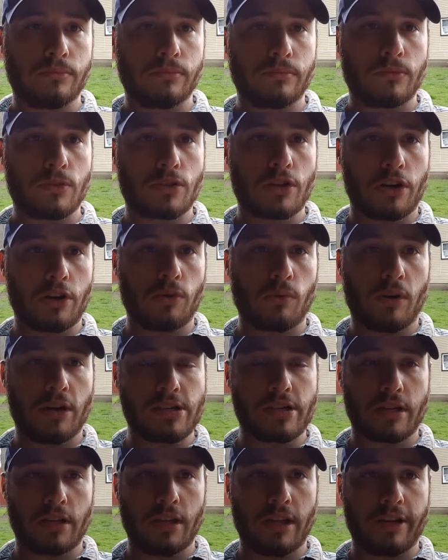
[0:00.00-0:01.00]
started
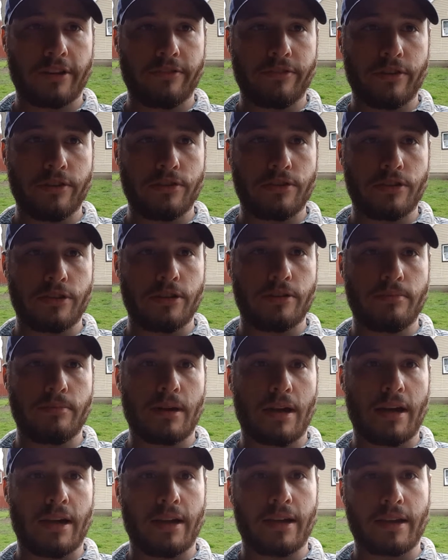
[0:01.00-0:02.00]
watching a lot of
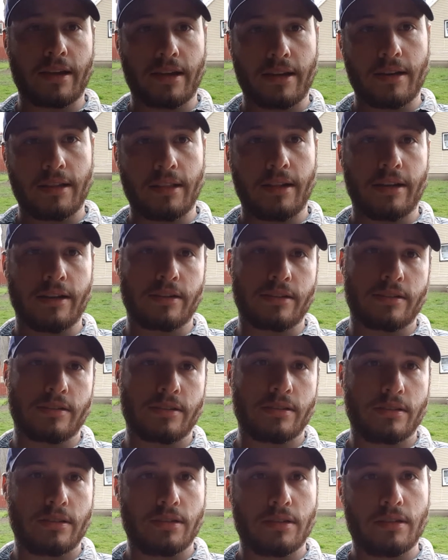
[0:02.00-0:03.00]
YouTube. I kind of liked
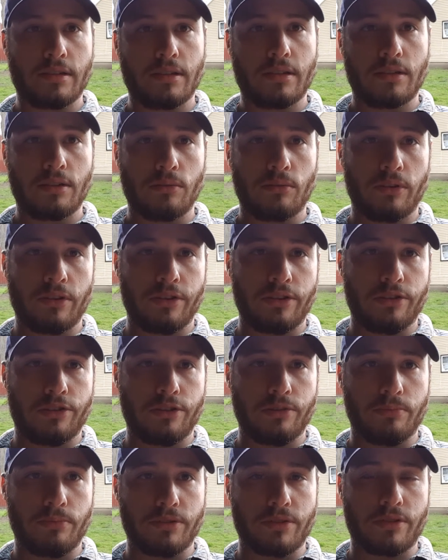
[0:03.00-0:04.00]
what
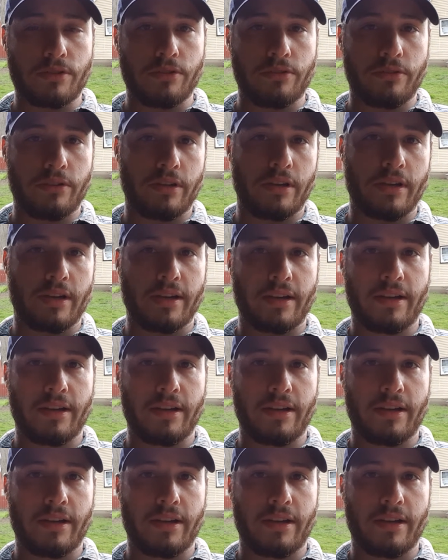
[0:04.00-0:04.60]
YouTube was doing.